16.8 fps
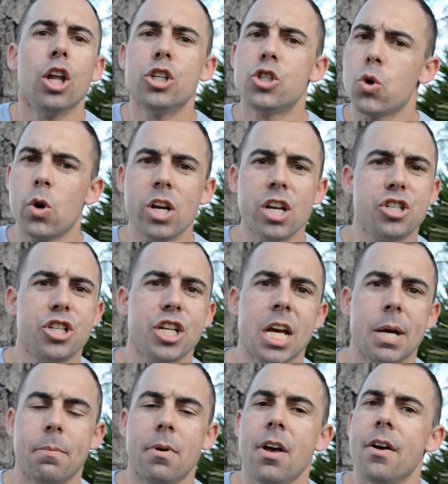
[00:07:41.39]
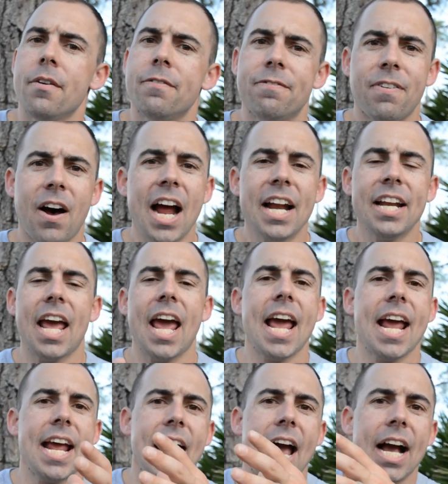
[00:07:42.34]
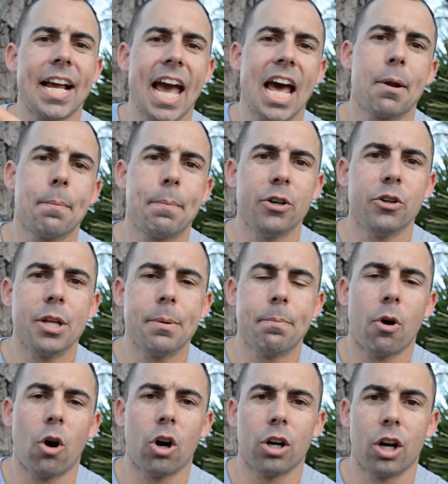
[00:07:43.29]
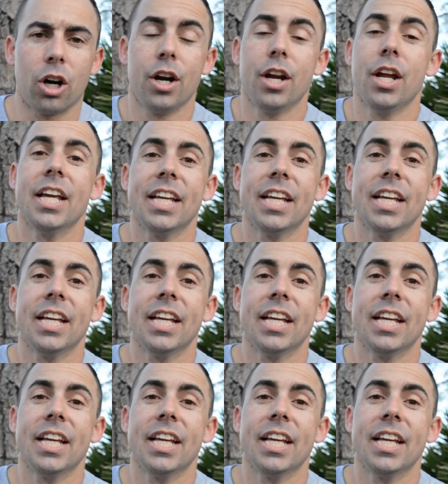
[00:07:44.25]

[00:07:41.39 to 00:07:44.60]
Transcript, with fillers: join a gym, find an accountability partner,